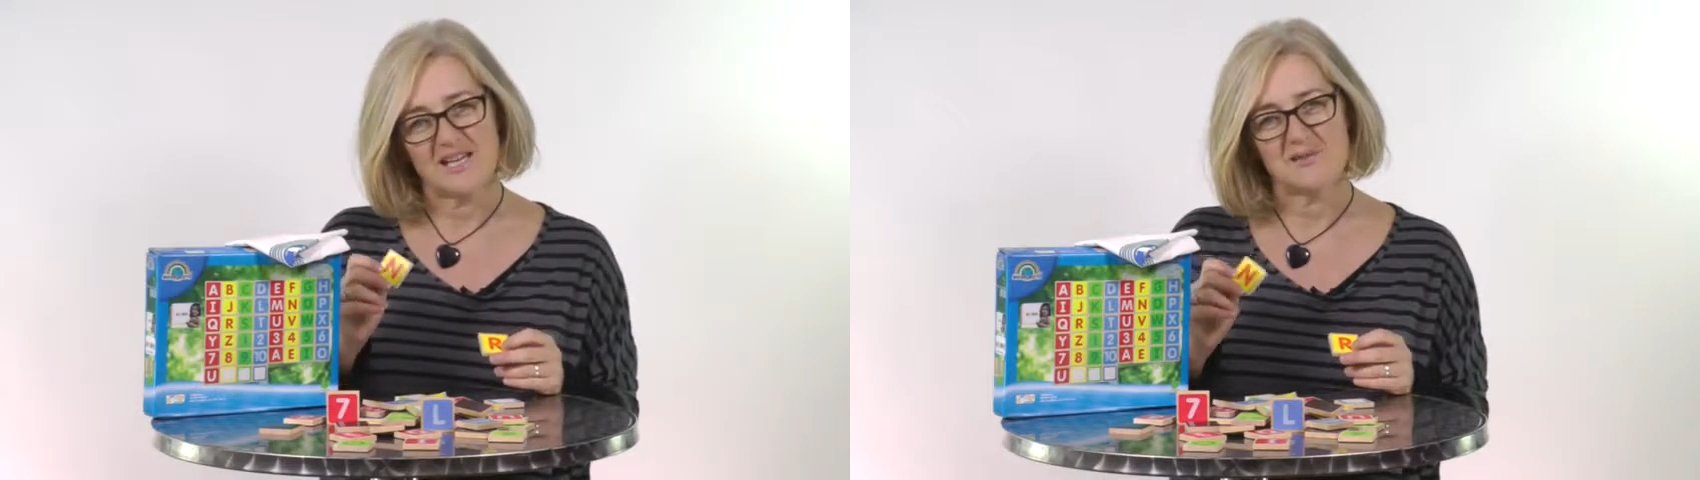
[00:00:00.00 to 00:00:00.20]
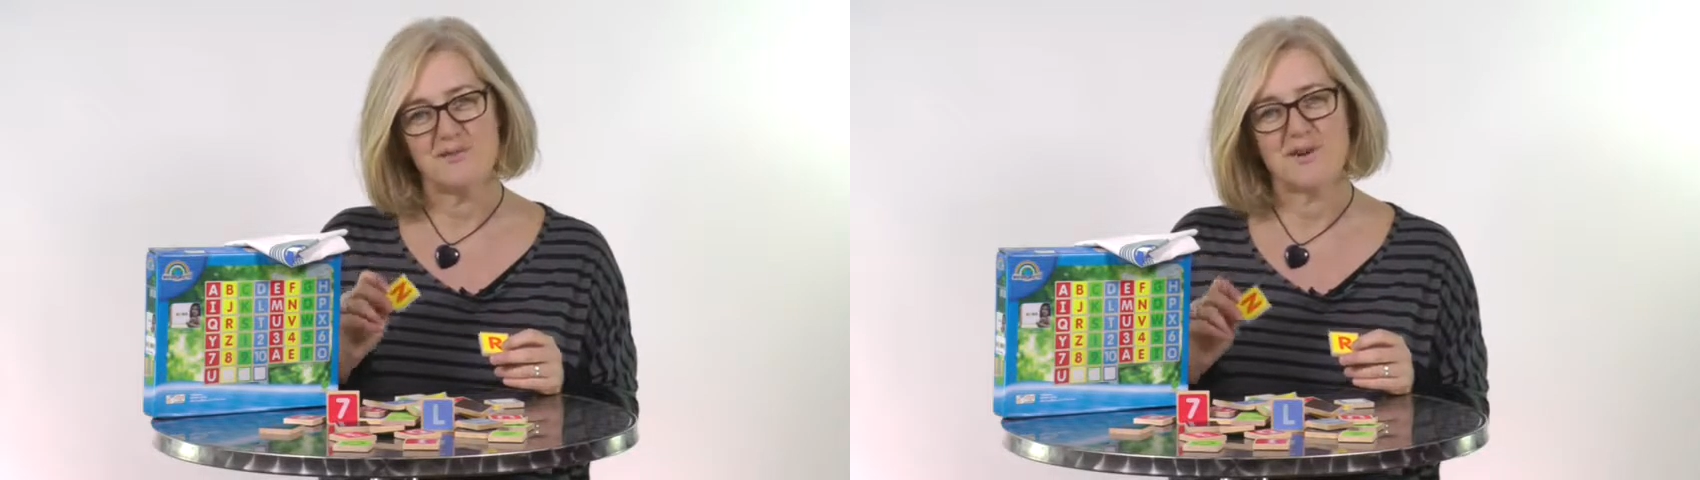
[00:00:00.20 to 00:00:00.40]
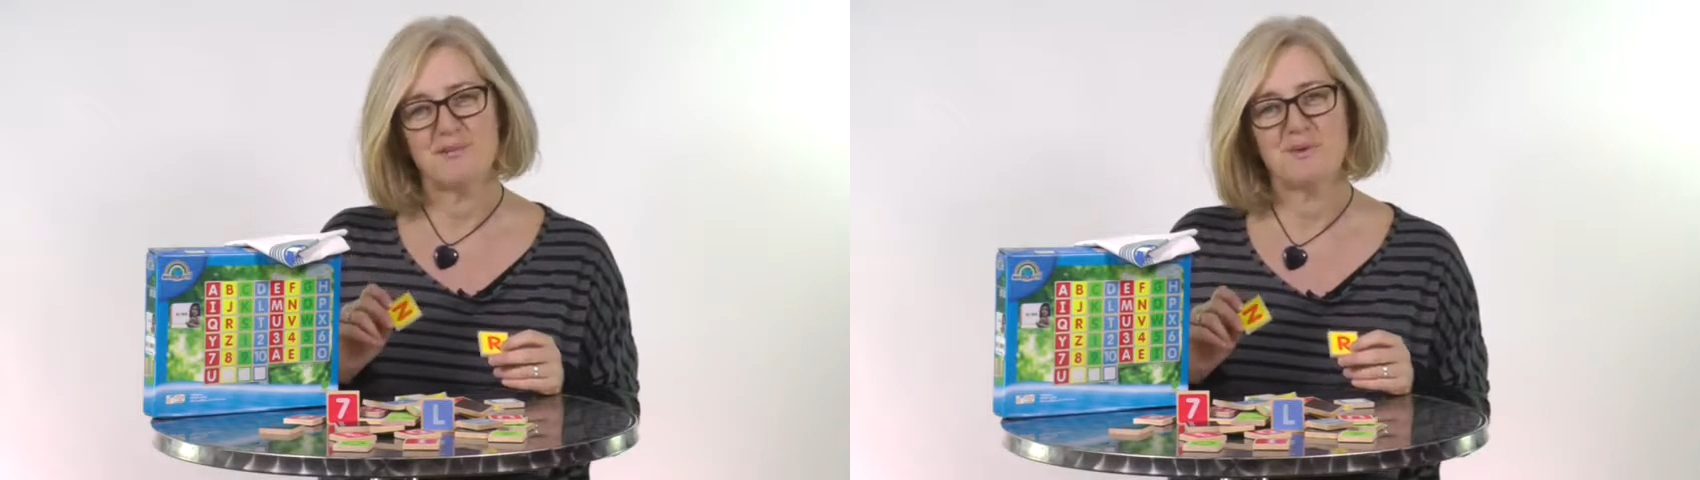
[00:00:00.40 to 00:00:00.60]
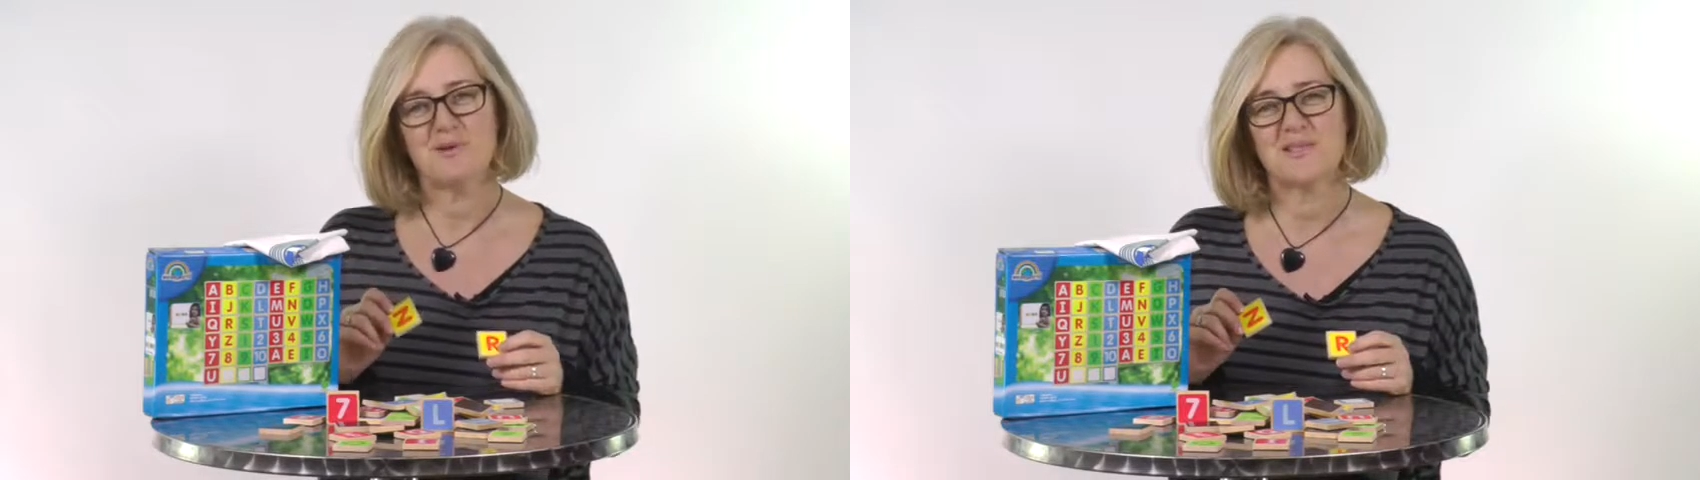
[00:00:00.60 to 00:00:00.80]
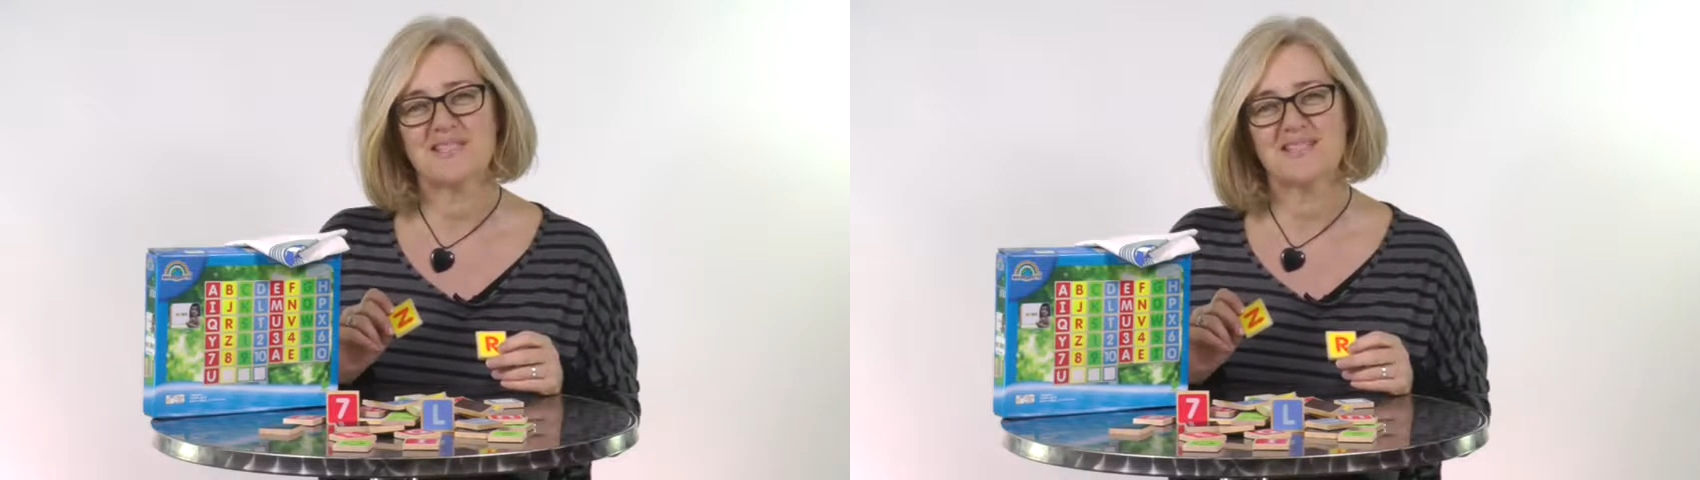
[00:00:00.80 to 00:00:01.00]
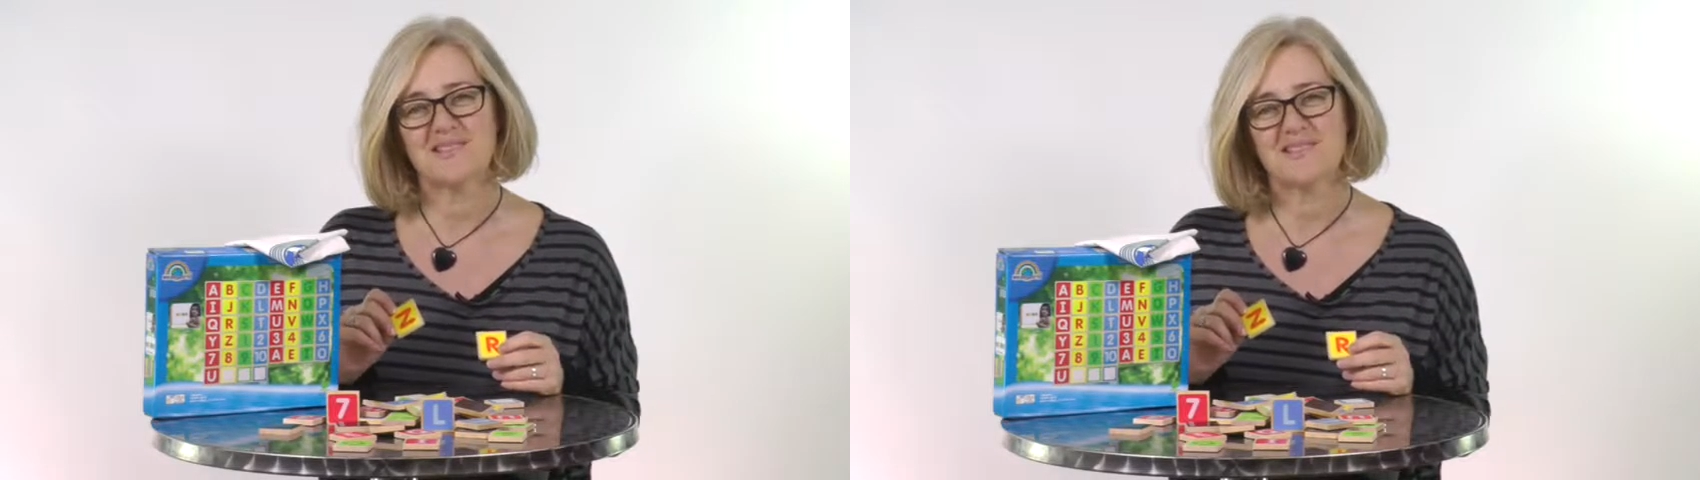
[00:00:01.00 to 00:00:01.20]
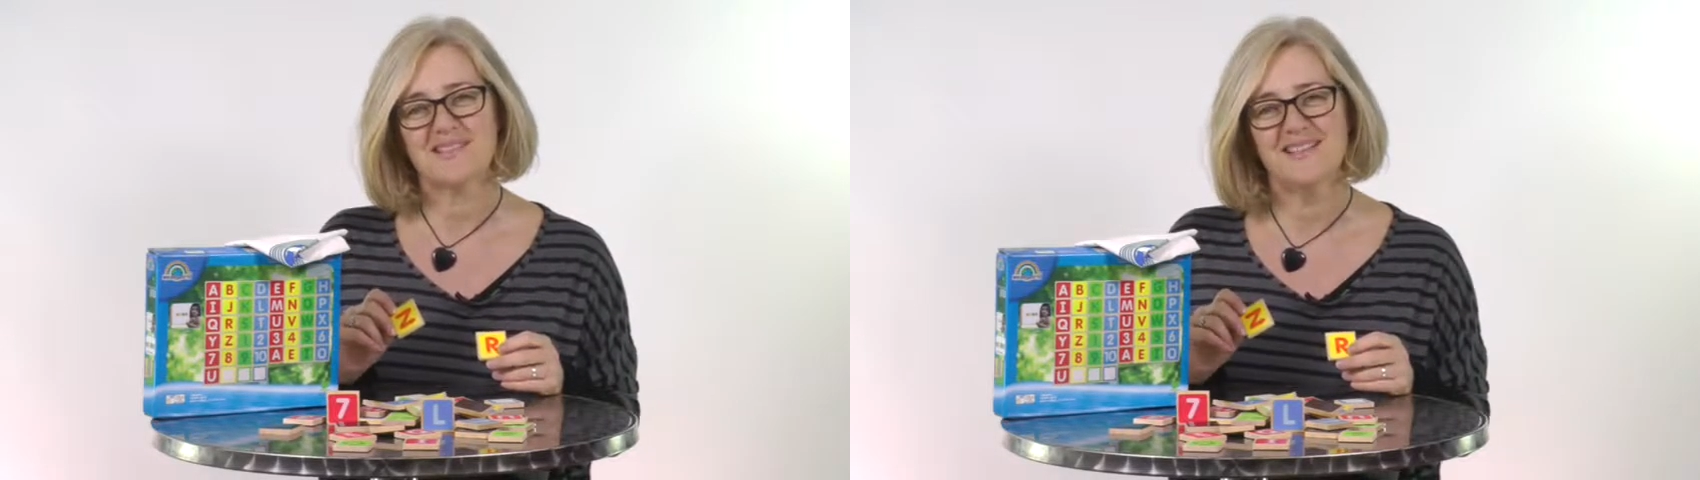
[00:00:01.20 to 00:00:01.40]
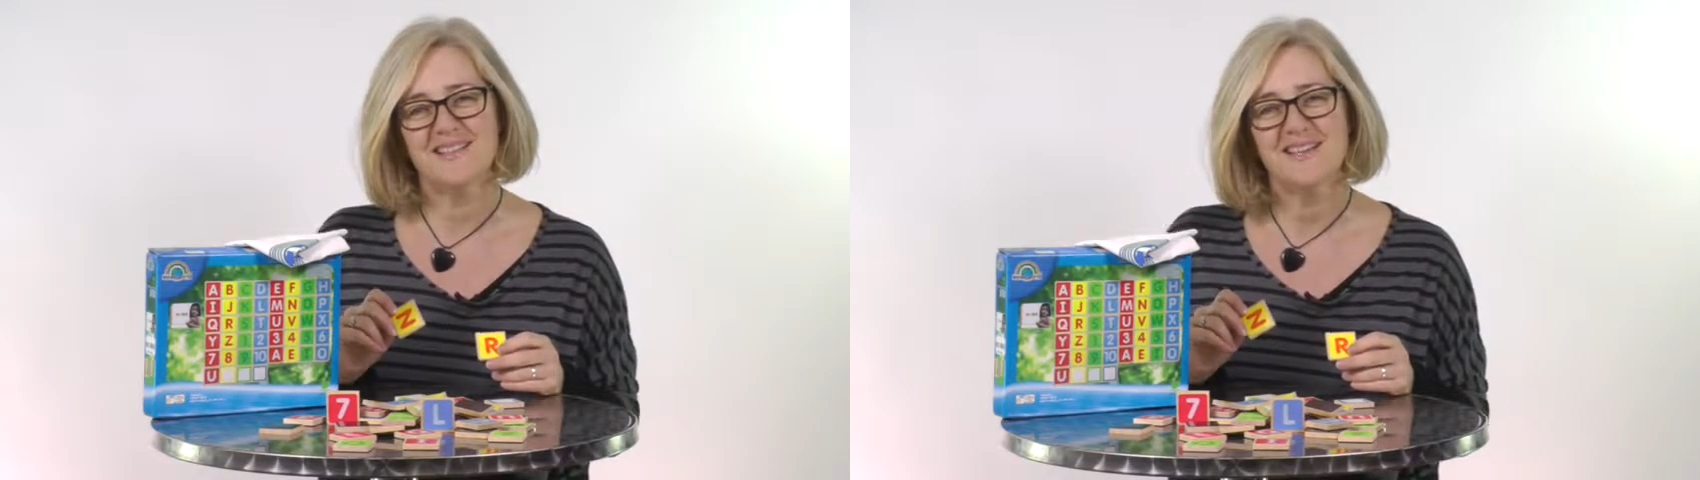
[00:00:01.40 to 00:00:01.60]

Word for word: and fine motor skills.